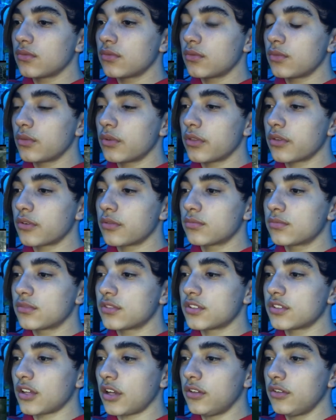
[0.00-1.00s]
With her
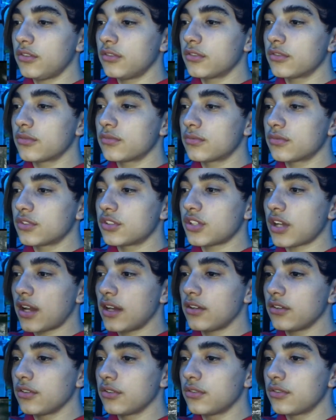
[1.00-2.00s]
son or
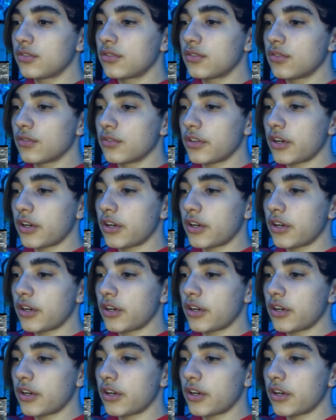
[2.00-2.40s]
child or life.